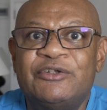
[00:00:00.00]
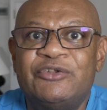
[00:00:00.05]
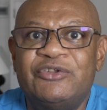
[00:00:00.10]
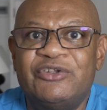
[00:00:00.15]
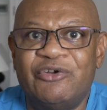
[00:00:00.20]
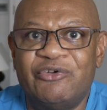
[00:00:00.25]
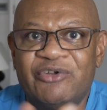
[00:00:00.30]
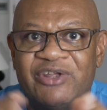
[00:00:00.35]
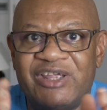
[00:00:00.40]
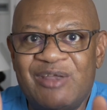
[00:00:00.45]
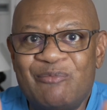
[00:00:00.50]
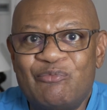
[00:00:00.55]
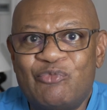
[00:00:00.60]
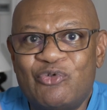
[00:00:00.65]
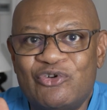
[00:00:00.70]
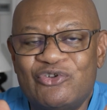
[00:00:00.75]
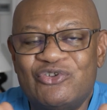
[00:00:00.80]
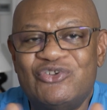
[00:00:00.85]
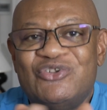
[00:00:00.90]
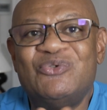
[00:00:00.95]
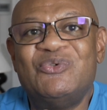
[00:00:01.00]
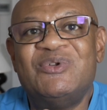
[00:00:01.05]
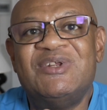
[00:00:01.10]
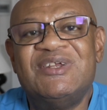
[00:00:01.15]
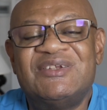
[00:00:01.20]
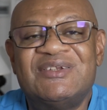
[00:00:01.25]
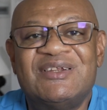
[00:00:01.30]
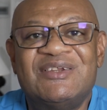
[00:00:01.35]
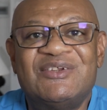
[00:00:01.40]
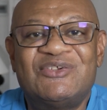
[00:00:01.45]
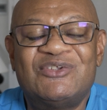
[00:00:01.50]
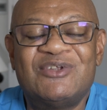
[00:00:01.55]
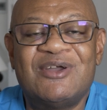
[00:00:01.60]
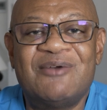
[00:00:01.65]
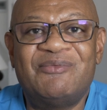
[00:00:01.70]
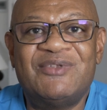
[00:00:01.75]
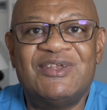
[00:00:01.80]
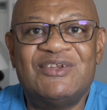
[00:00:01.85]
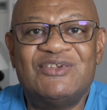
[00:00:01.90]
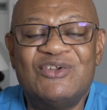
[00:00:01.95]
There are import duties and
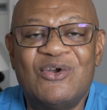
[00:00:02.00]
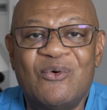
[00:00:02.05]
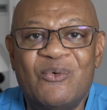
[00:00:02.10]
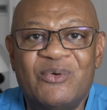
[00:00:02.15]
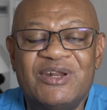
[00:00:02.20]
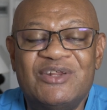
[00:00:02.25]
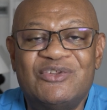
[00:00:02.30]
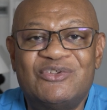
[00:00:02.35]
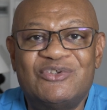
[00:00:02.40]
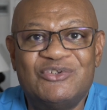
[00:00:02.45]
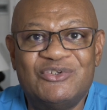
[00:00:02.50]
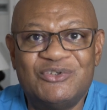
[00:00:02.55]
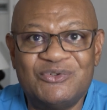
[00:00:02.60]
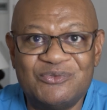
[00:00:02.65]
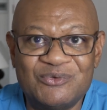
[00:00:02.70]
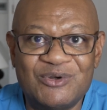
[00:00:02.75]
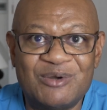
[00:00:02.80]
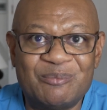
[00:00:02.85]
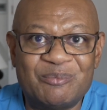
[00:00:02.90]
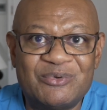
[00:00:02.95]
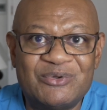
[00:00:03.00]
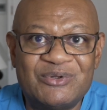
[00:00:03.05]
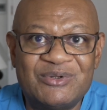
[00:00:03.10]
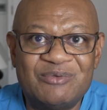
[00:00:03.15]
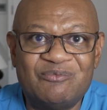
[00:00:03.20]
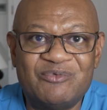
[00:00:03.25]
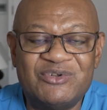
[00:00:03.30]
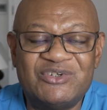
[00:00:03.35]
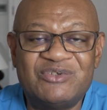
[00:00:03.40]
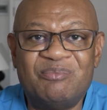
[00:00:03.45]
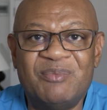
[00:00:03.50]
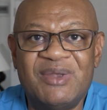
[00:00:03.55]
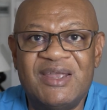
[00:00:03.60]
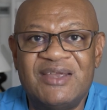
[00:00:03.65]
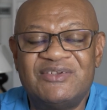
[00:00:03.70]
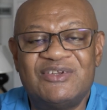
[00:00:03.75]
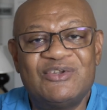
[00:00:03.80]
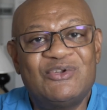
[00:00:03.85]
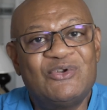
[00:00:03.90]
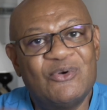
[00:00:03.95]
stuff that's going into Europe, which
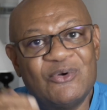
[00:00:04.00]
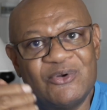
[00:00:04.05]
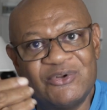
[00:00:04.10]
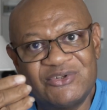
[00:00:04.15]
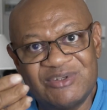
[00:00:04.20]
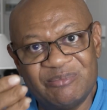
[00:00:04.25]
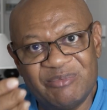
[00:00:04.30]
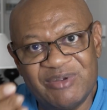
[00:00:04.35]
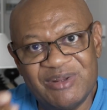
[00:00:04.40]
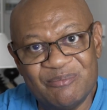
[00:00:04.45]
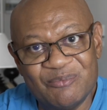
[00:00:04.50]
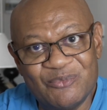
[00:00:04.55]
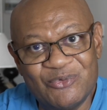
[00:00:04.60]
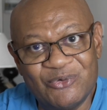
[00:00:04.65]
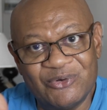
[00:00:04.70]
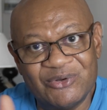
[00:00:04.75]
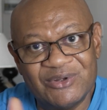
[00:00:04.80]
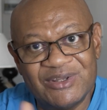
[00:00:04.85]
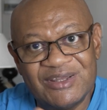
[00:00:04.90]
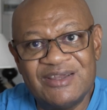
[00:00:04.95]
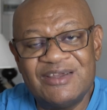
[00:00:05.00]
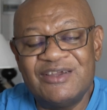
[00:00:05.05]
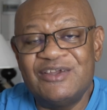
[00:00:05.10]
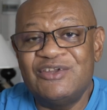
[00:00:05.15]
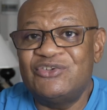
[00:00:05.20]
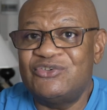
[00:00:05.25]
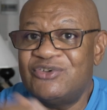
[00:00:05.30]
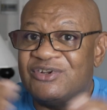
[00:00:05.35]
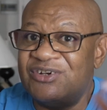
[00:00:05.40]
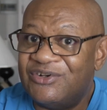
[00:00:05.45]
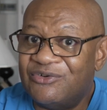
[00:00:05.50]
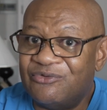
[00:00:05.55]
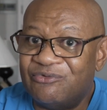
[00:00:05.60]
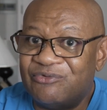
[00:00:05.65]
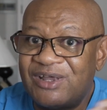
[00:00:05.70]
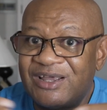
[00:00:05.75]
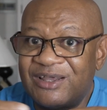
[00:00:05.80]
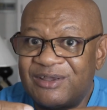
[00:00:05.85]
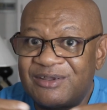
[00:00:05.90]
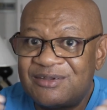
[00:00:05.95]
makes it cost a bit more. So a
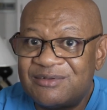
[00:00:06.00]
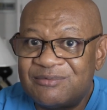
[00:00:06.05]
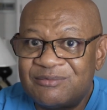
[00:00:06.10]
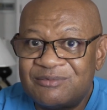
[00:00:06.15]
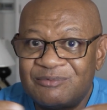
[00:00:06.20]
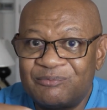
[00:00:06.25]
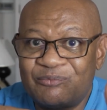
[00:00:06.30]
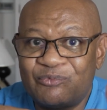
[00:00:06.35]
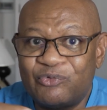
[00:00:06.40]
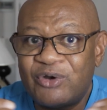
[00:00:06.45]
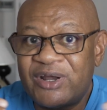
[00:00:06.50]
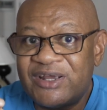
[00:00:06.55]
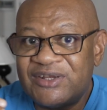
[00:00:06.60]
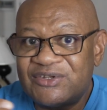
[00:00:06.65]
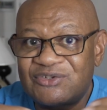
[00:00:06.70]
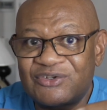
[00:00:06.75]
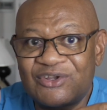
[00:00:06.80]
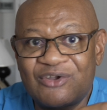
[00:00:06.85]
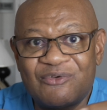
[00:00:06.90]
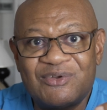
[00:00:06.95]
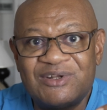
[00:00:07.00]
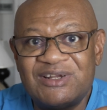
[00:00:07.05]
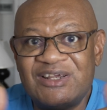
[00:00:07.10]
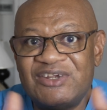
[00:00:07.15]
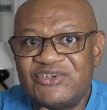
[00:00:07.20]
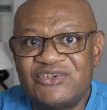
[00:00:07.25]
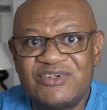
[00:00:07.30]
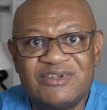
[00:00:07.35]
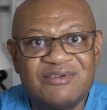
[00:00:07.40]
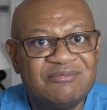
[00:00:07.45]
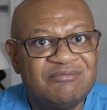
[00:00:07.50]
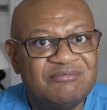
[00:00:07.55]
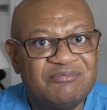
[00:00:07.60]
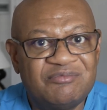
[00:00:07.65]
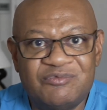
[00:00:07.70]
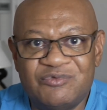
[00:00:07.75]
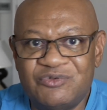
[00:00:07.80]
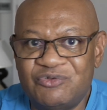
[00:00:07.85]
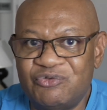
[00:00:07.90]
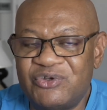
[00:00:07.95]
direct price correlation,
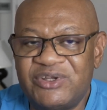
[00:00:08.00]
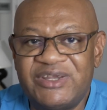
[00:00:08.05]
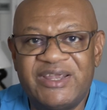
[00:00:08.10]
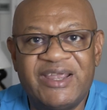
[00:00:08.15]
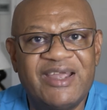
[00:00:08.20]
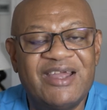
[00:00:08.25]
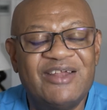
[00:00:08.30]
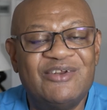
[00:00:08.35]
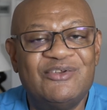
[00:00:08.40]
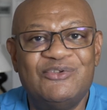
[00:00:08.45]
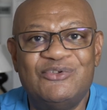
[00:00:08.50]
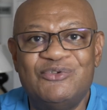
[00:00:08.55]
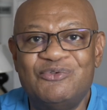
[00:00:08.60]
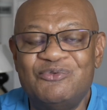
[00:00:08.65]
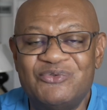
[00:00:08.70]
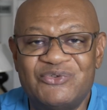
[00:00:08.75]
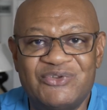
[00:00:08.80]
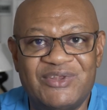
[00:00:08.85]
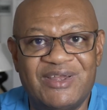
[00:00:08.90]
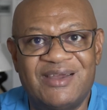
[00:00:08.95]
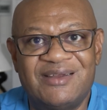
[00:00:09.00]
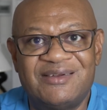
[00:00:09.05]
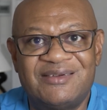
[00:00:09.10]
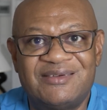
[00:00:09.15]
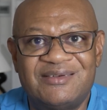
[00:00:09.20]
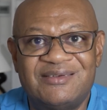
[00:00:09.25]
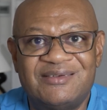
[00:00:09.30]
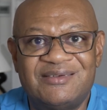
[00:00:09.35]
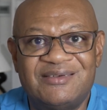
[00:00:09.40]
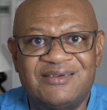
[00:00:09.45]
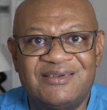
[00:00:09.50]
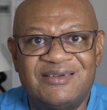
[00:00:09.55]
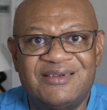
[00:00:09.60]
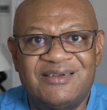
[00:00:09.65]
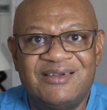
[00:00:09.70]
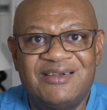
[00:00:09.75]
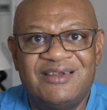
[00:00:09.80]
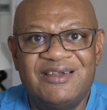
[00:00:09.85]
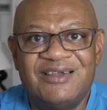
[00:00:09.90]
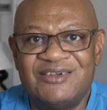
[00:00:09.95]
you can't use that.
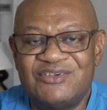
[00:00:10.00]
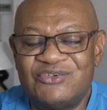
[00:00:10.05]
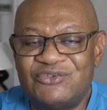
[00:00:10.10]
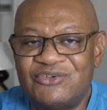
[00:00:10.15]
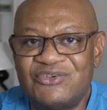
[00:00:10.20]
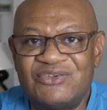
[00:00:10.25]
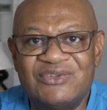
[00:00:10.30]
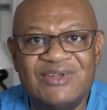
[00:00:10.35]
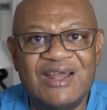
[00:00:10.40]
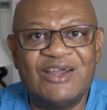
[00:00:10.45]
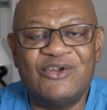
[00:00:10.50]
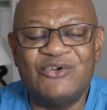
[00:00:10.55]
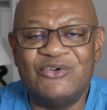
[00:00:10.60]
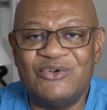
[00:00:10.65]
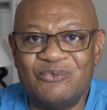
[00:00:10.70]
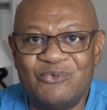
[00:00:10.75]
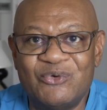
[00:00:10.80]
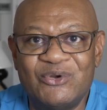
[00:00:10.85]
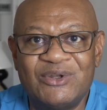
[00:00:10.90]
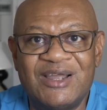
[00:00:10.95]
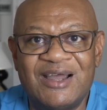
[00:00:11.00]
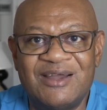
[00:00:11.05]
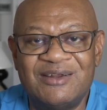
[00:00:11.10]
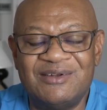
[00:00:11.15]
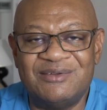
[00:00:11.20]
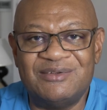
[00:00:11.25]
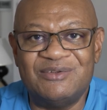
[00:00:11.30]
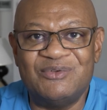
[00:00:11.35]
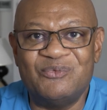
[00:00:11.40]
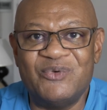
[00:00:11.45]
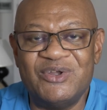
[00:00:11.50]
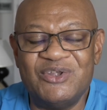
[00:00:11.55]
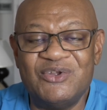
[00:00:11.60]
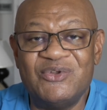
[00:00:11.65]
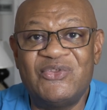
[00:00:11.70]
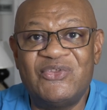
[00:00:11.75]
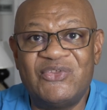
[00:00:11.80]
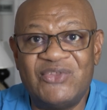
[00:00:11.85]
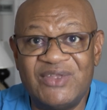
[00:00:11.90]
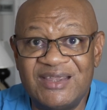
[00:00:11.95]
It's just not going to work out the way you
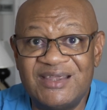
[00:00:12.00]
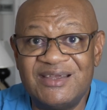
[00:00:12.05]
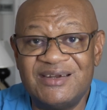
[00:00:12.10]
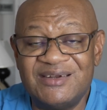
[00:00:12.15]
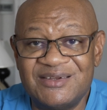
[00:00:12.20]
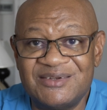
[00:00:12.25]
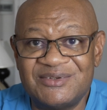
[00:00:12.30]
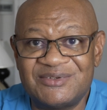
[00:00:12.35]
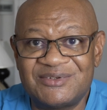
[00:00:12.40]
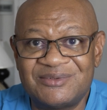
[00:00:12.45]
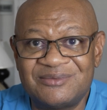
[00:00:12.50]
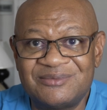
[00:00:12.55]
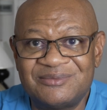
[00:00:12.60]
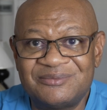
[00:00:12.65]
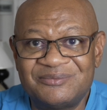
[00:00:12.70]
think it is.